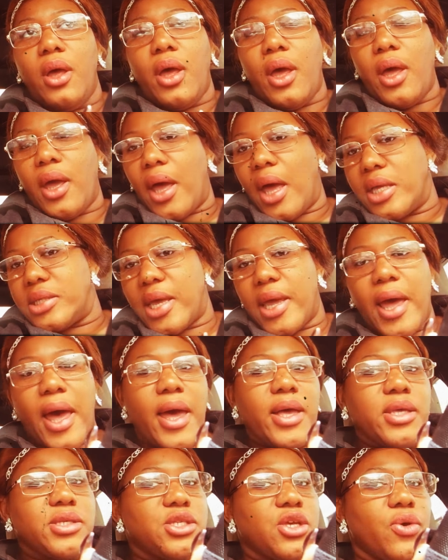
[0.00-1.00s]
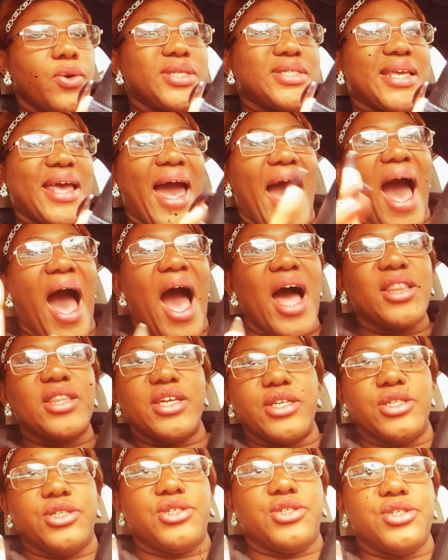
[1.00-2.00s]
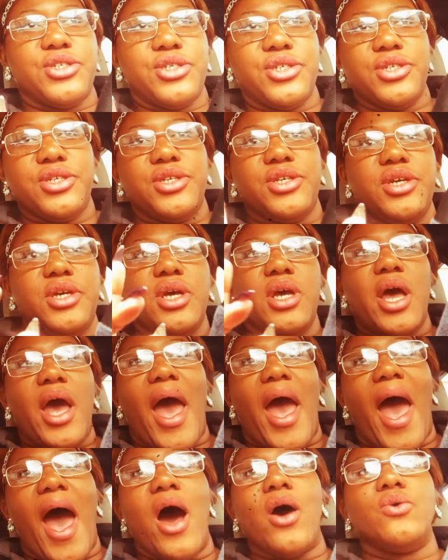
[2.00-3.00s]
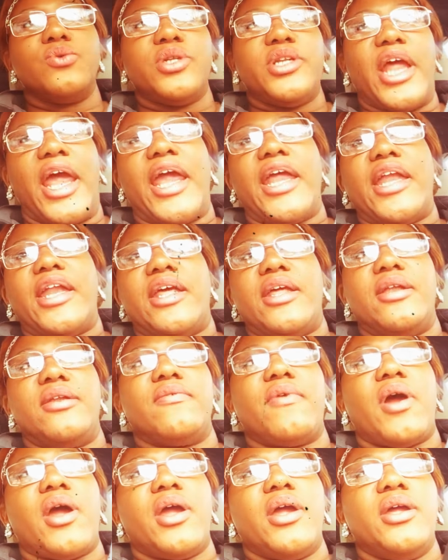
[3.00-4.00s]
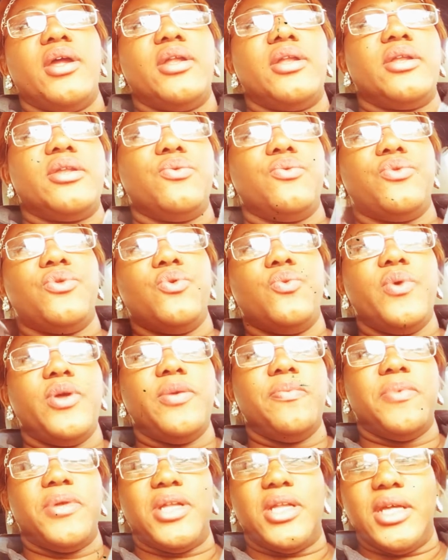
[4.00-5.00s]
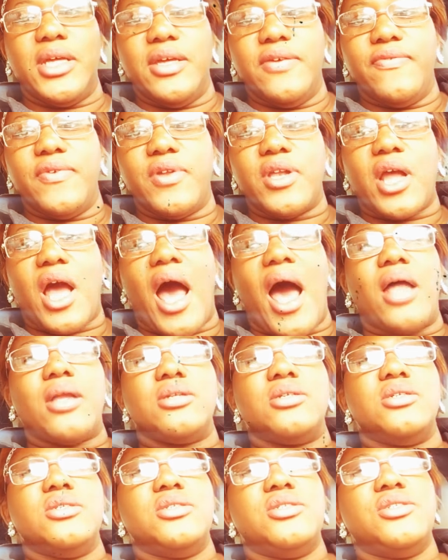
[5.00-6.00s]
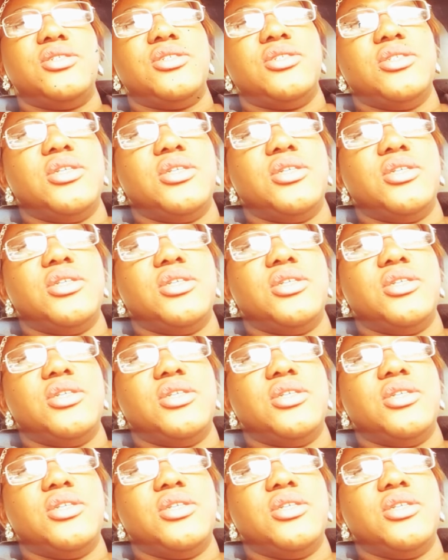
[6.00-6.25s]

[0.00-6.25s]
Hey guys, hey guys. So is college outdated, right? Do, do we believe in college?